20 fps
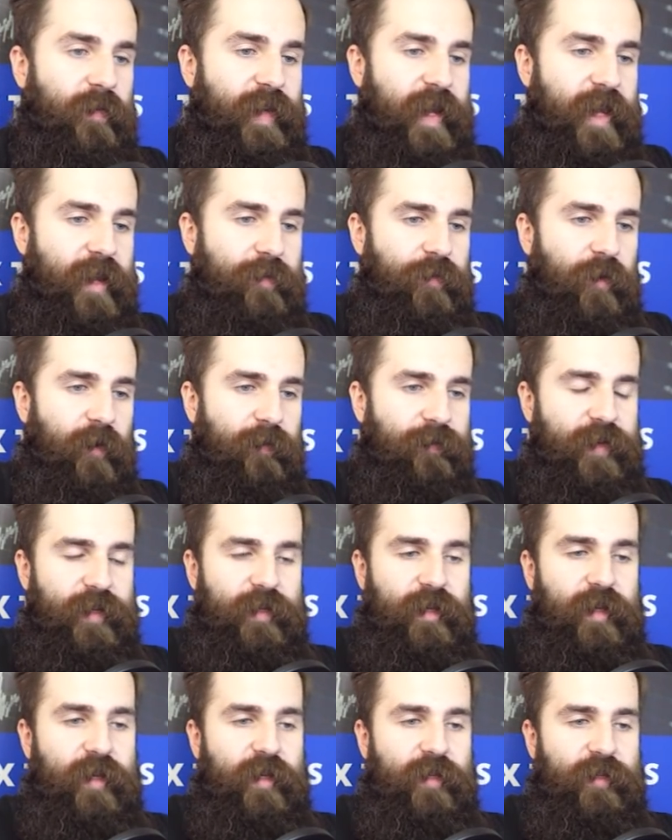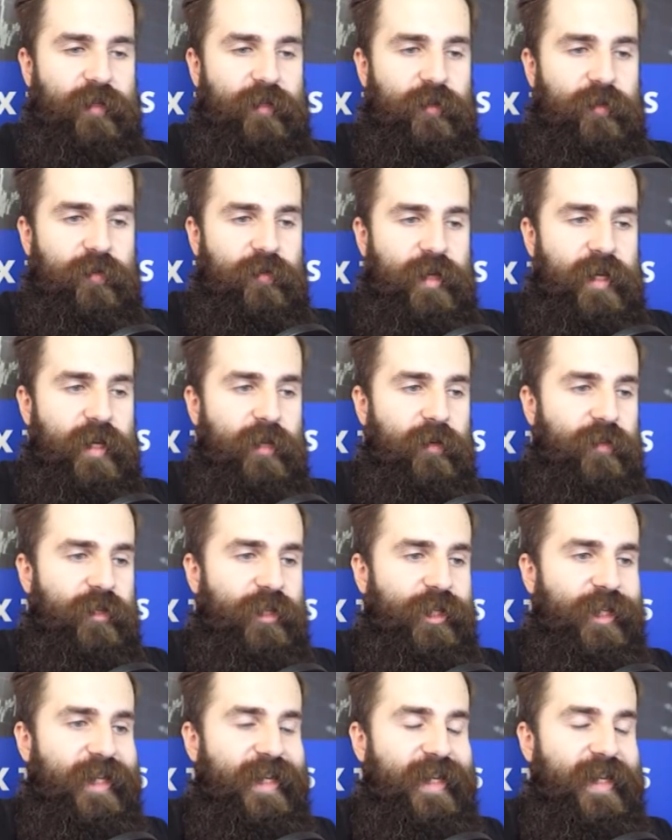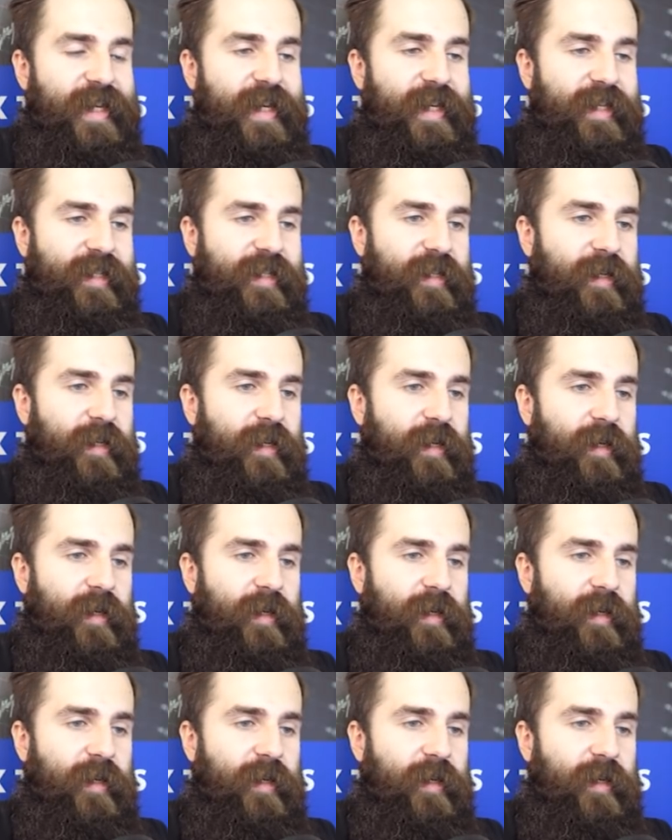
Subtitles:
take profit. So he or she is